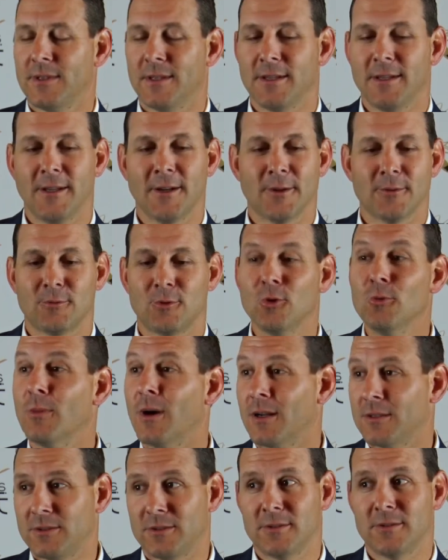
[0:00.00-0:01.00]
you know, too
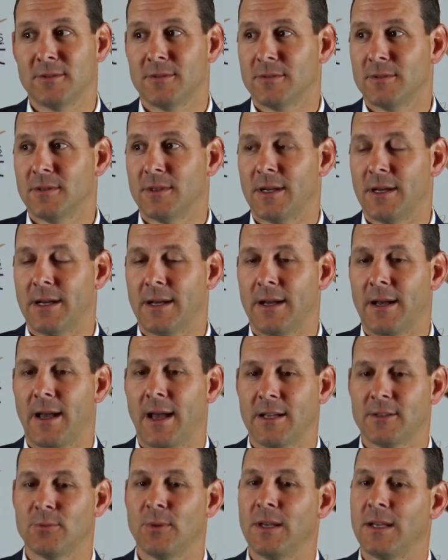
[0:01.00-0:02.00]
much.
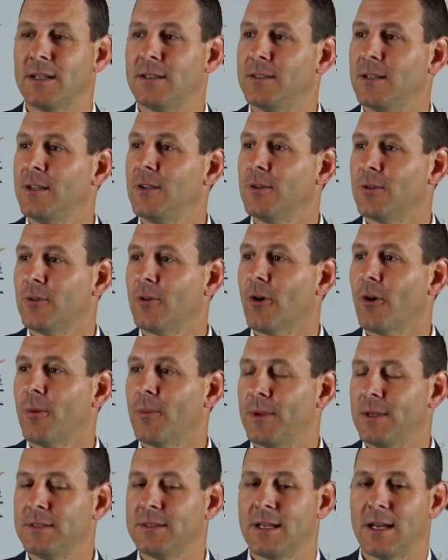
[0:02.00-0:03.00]
As we continue to grow
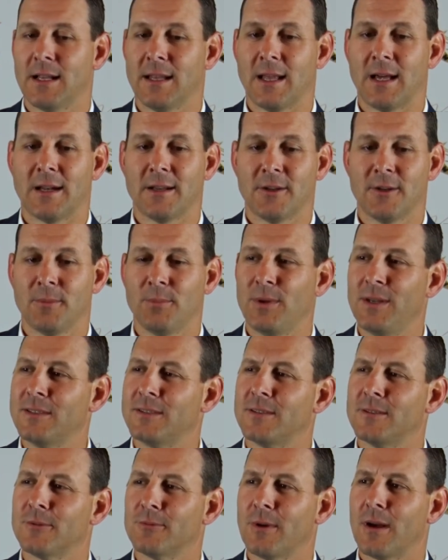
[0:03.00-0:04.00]
him, he's got a lot of good
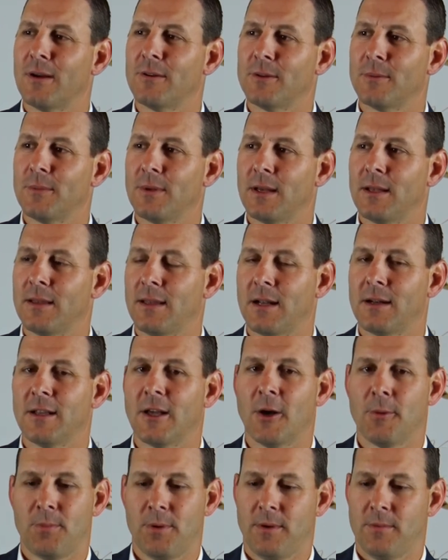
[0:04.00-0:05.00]
pieces around him that'll
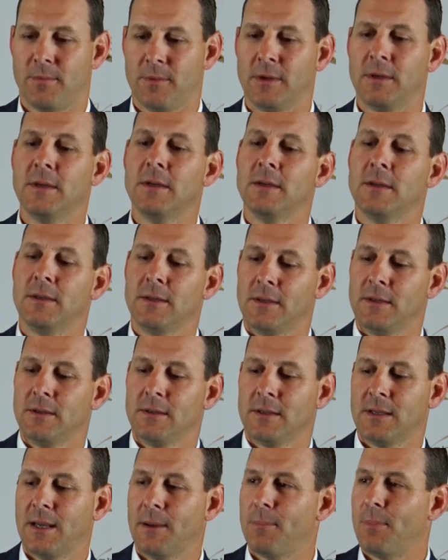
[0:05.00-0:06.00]
help him
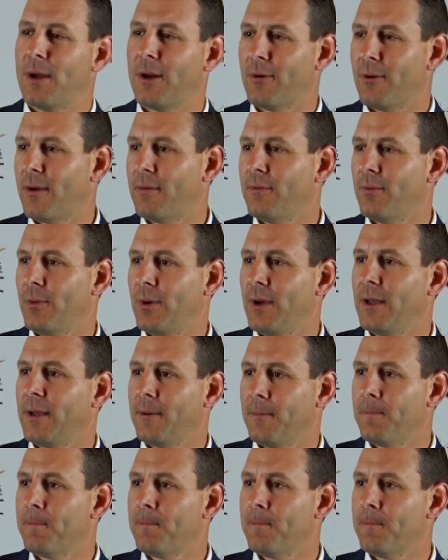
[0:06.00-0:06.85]
get better every week.